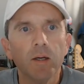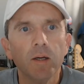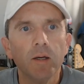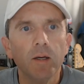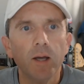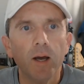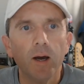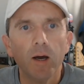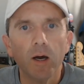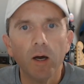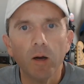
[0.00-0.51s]

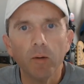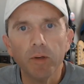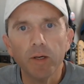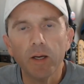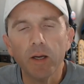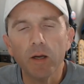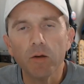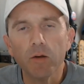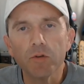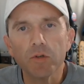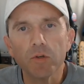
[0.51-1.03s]
And
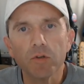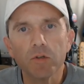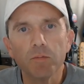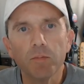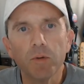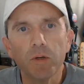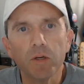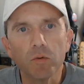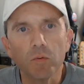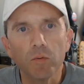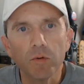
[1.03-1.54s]
he also
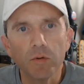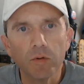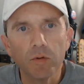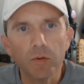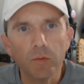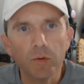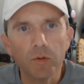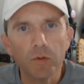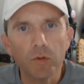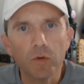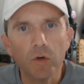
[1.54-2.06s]
speaks
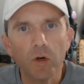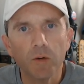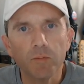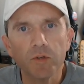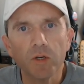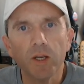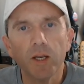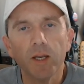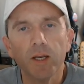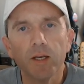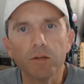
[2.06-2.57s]
with Trump's
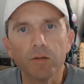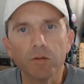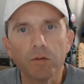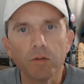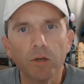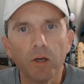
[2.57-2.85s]
kids.